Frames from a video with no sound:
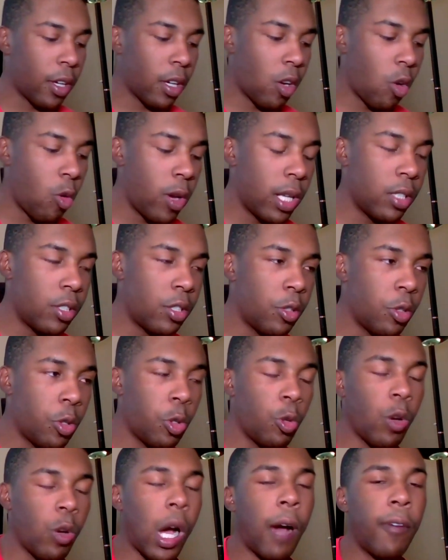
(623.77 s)
they're going
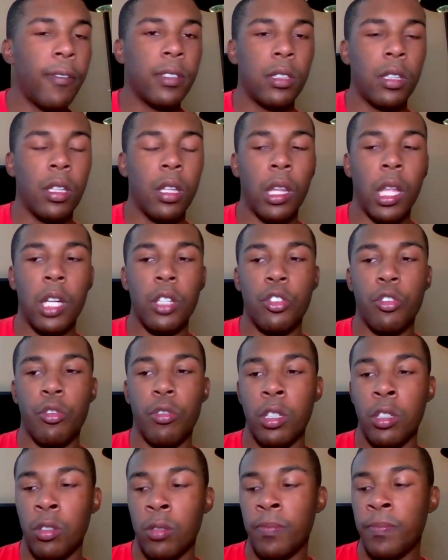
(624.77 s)
into, obviously, the
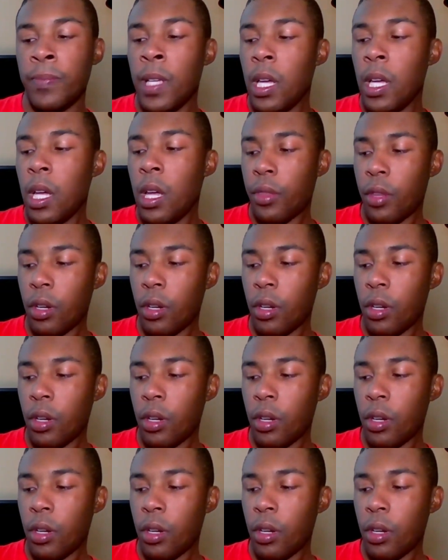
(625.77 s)
lunchroom.